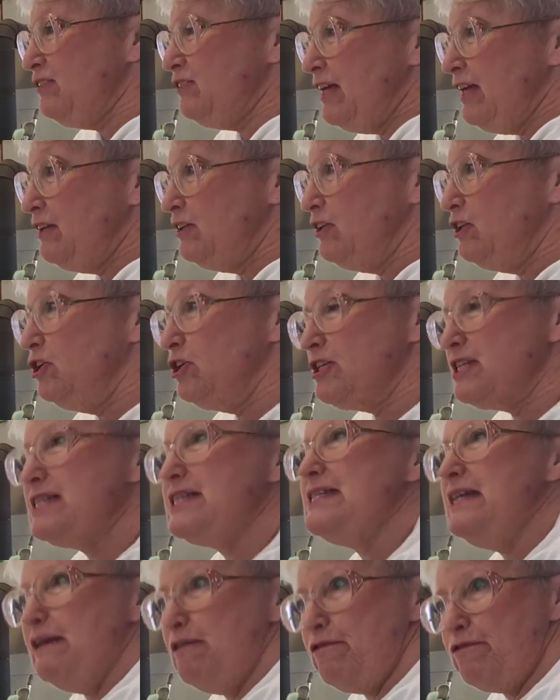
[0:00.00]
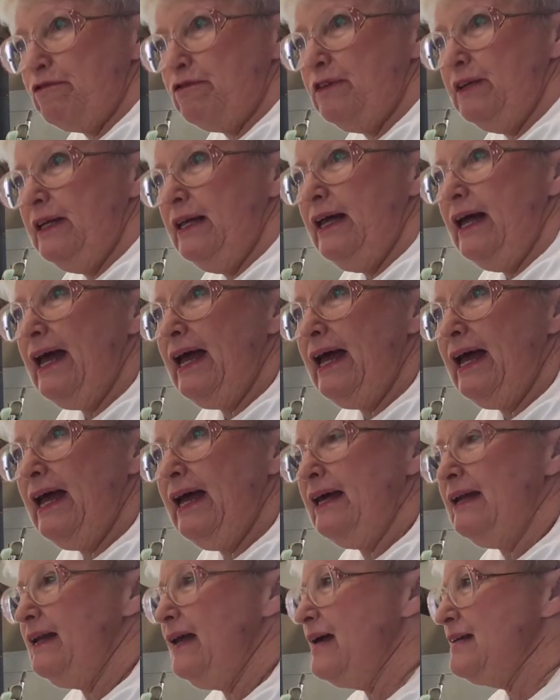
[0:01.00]
It'll look stiff.
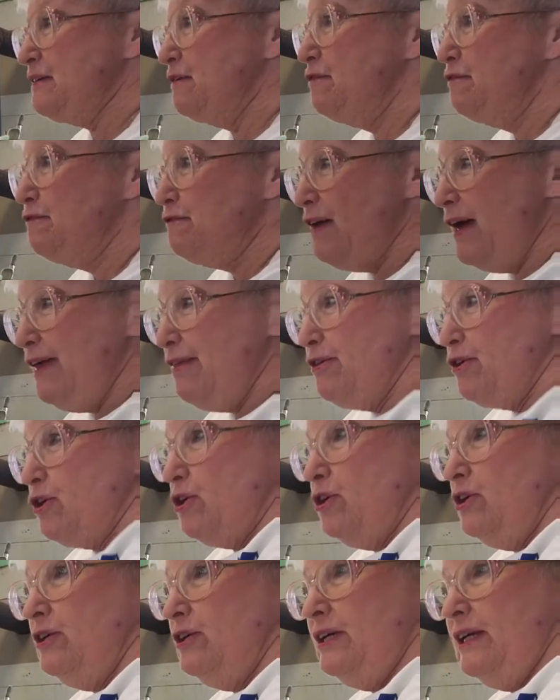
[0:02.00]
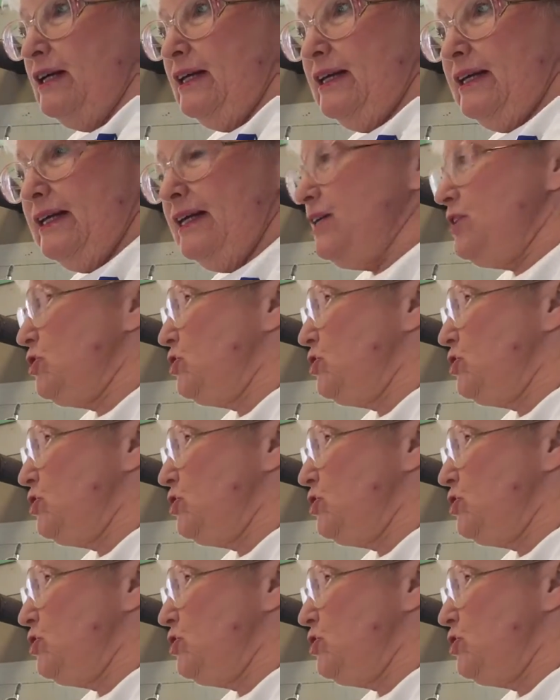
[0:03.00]
And as a feather, it